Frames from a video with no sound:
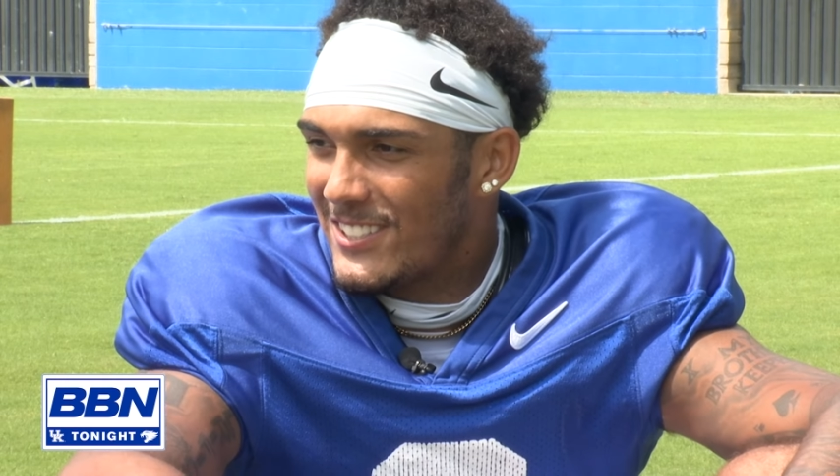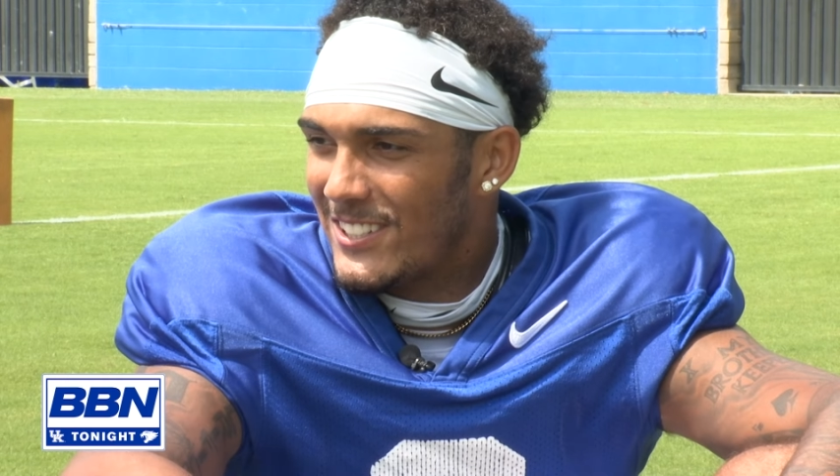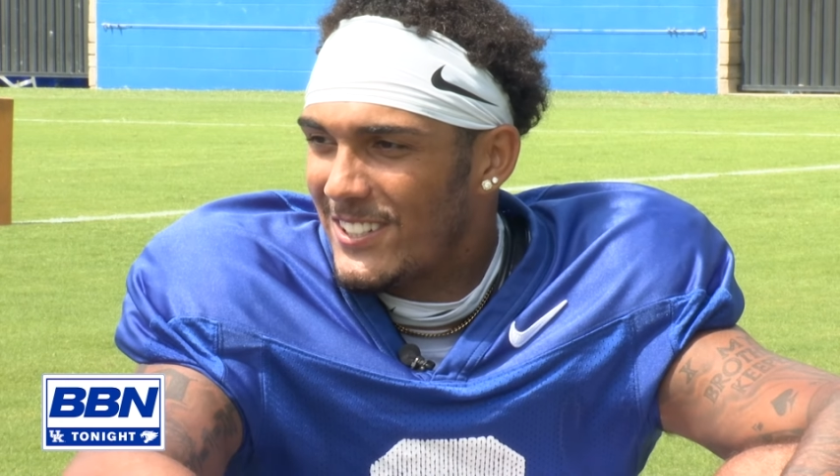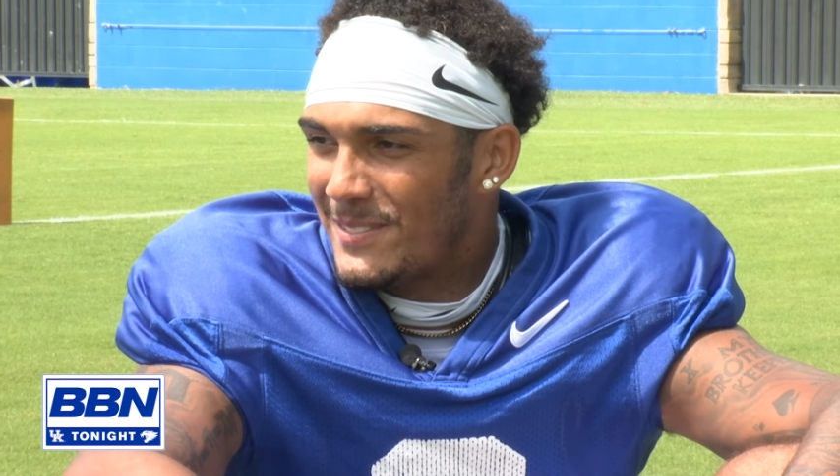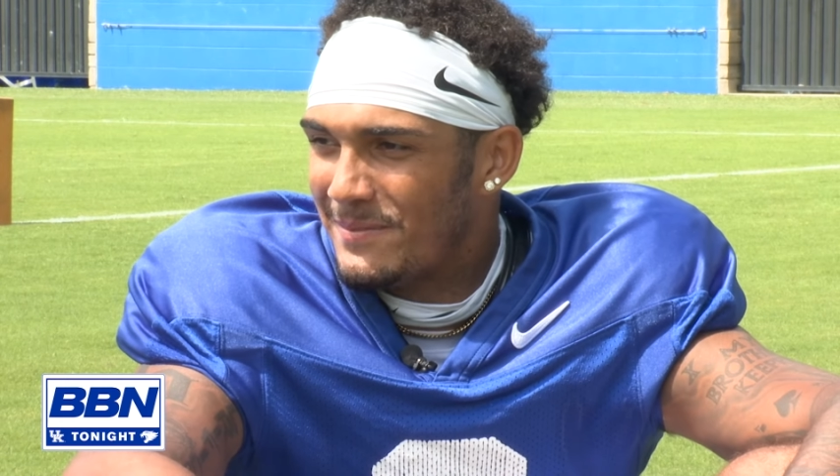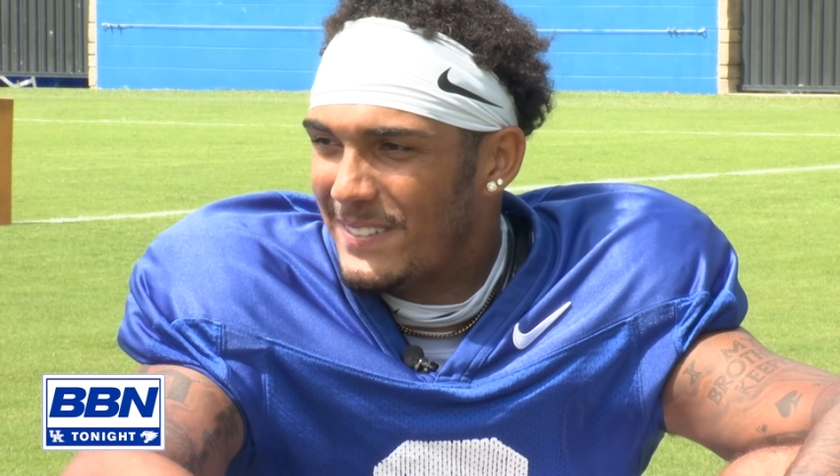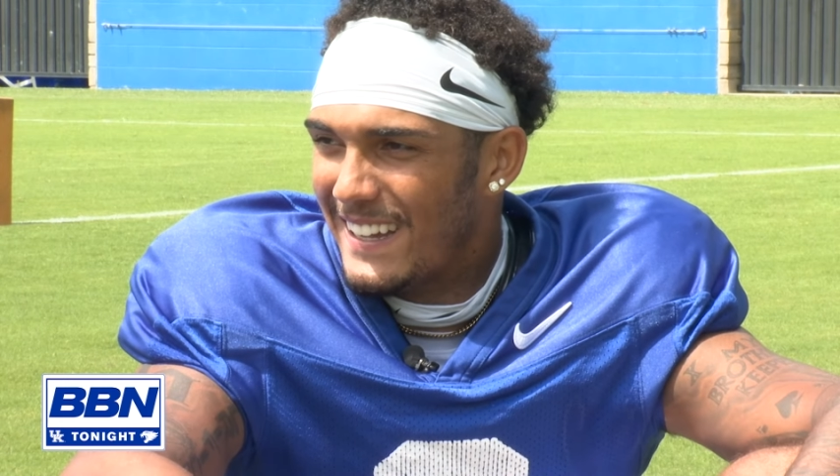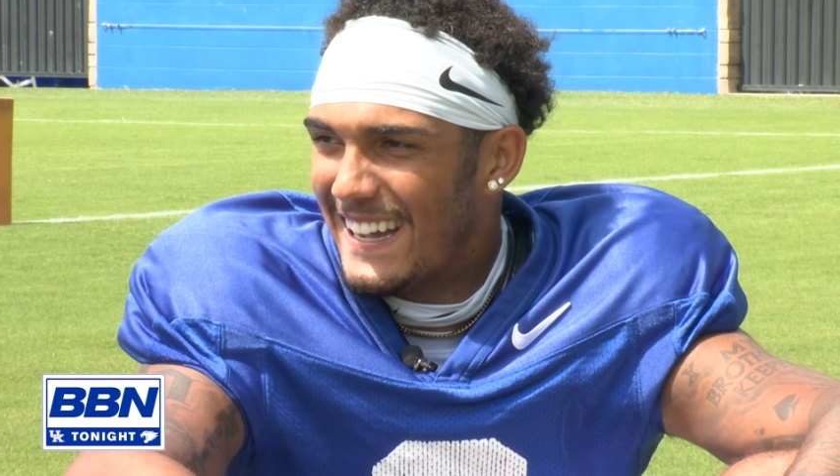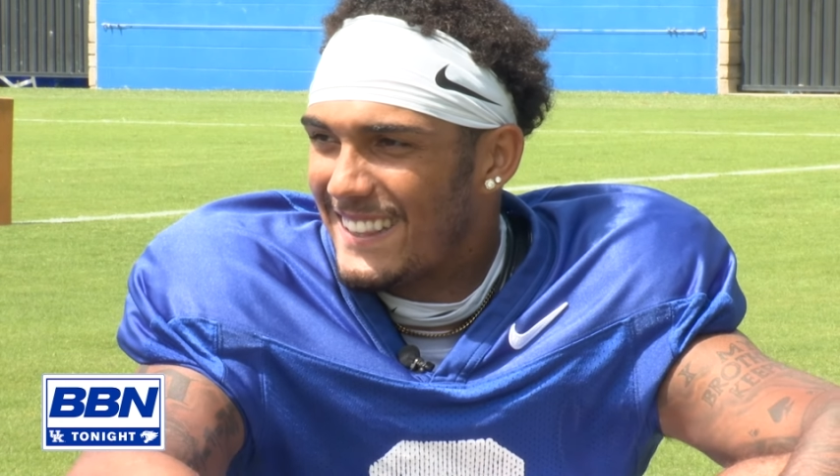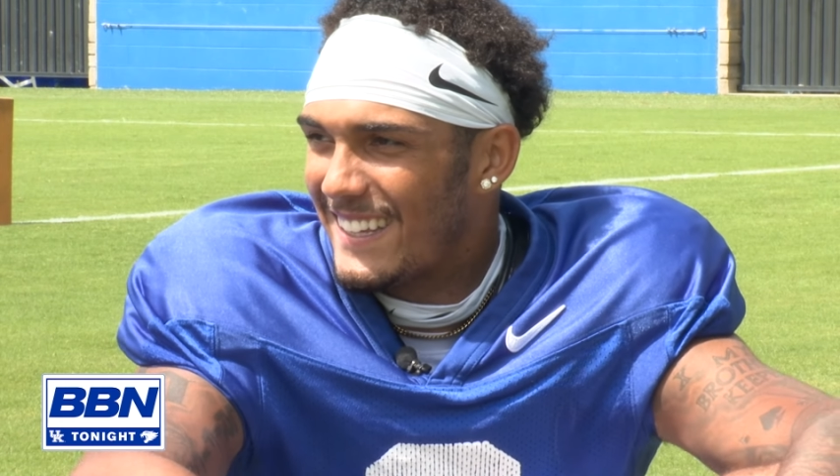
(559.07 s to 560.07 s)
So,
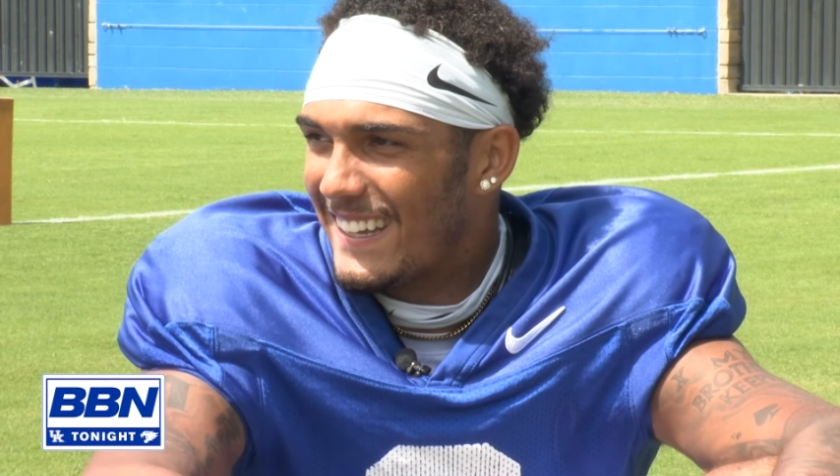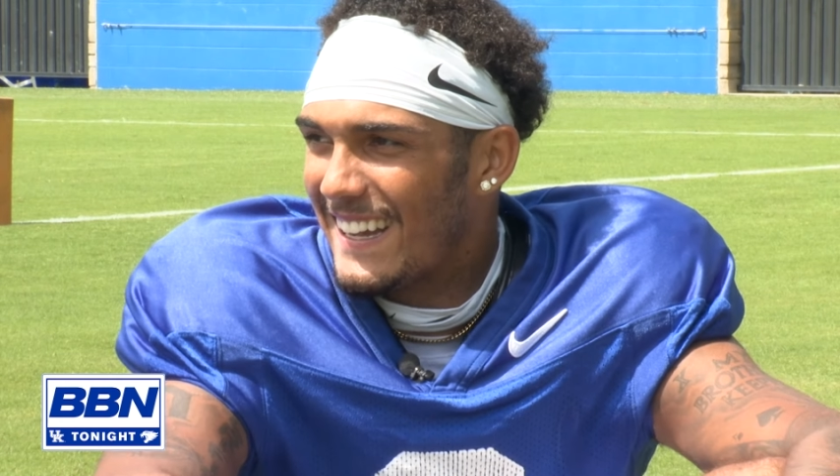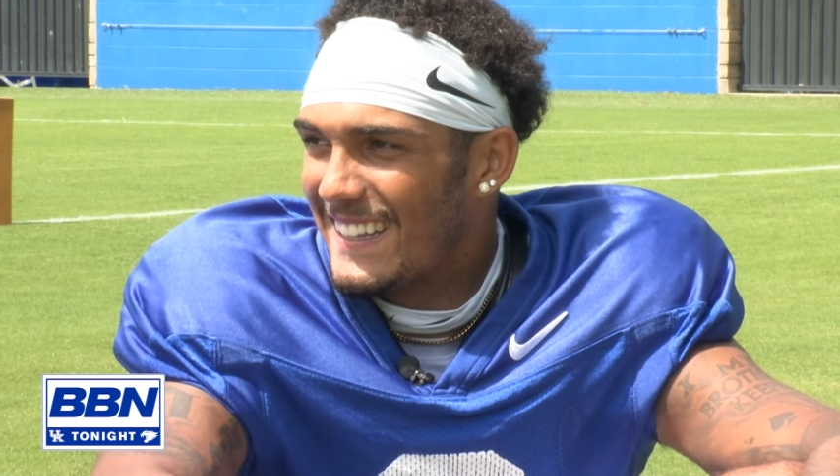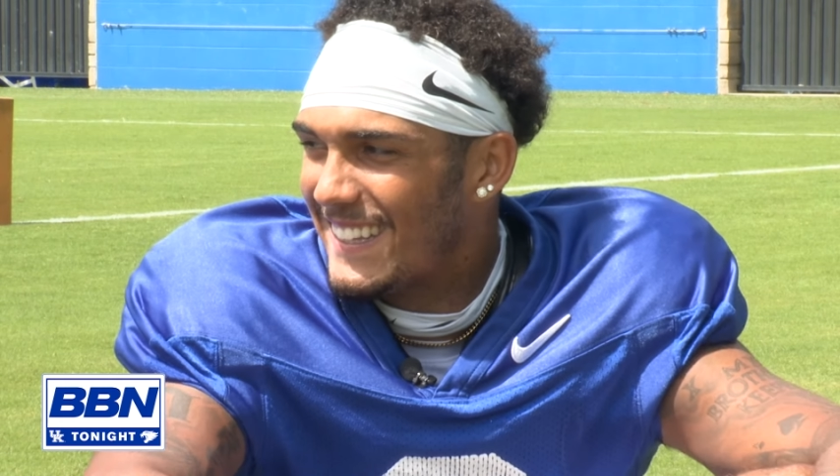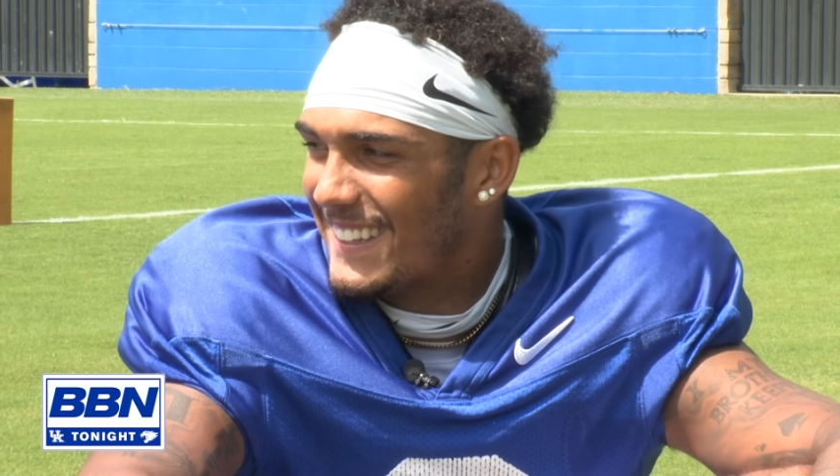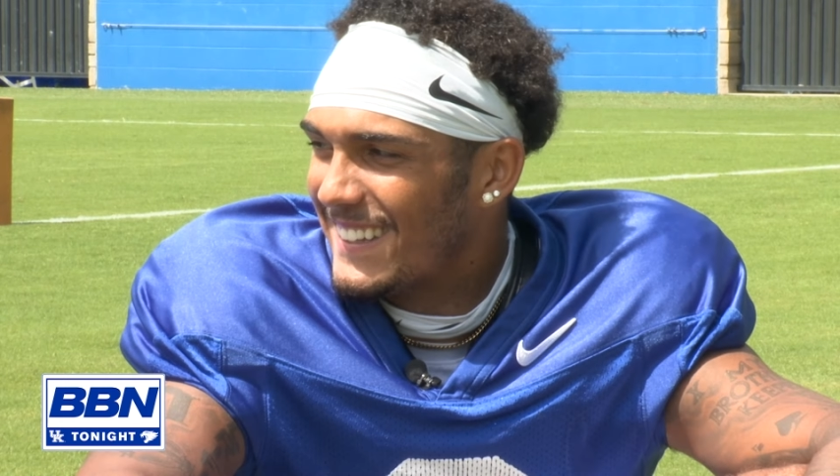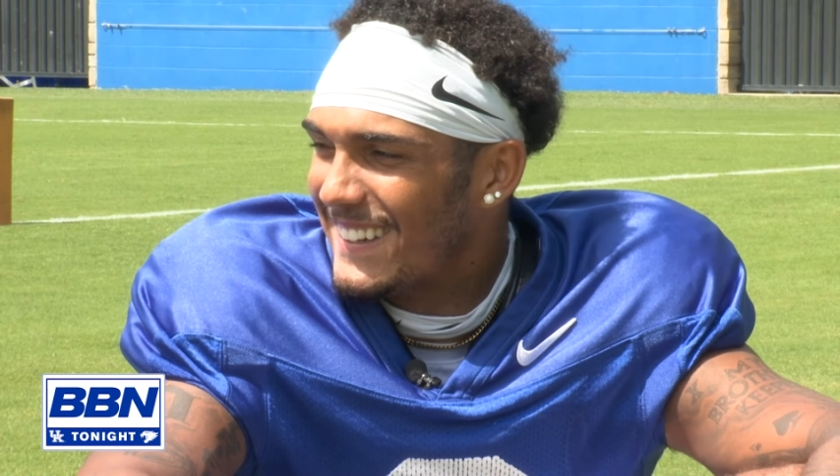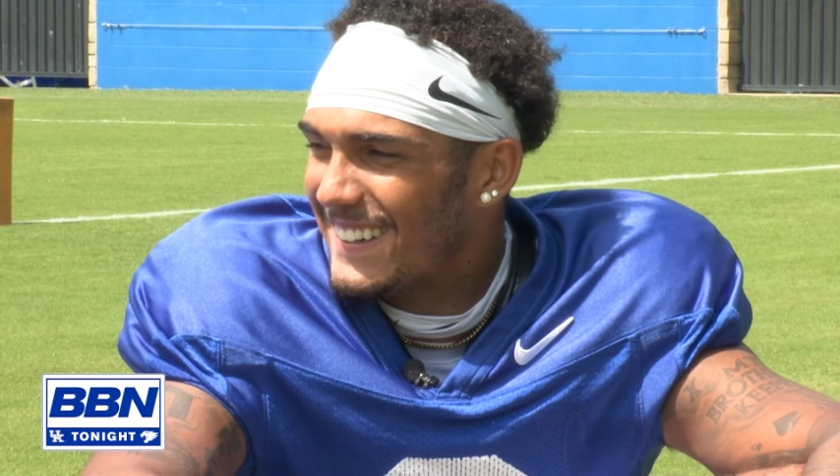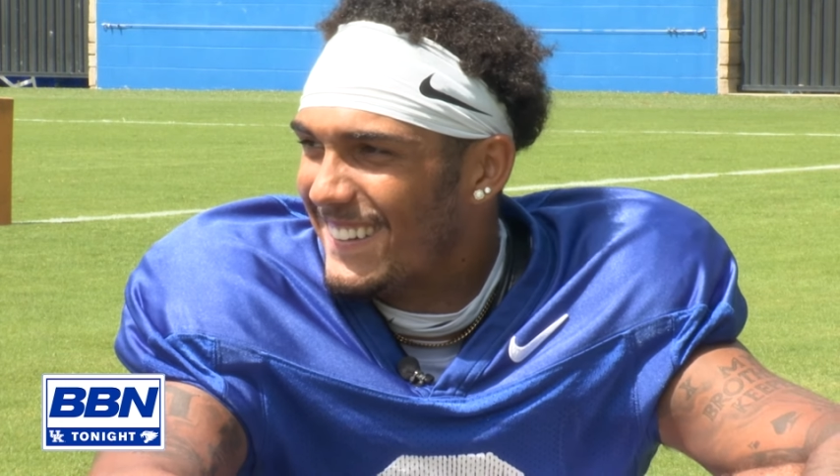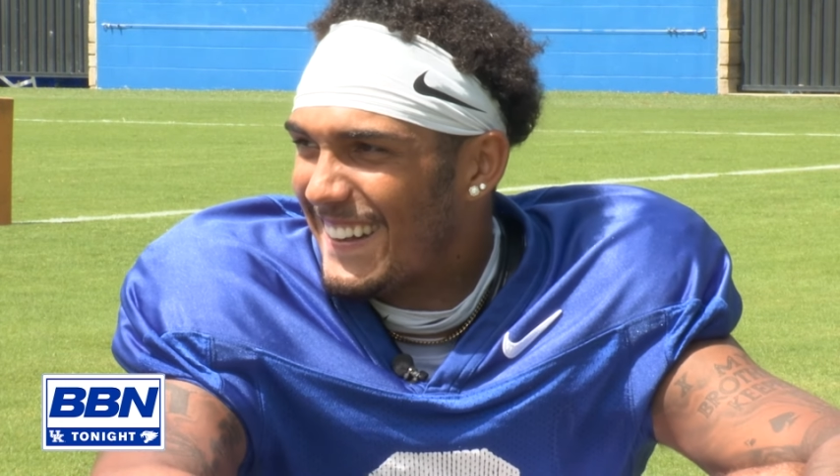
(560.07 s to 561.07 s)
but I think I think the
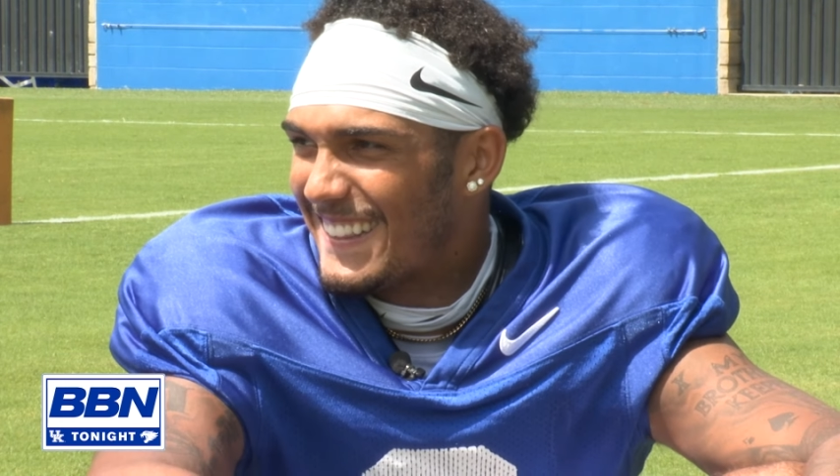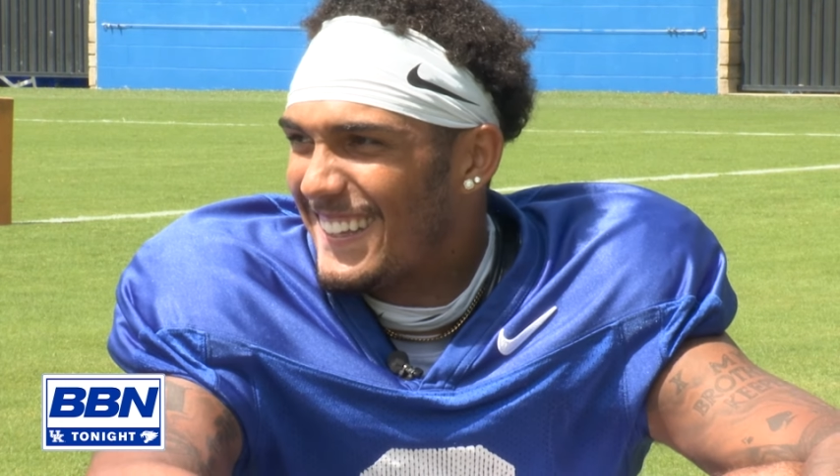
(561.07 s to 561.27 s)
uh, I yeah.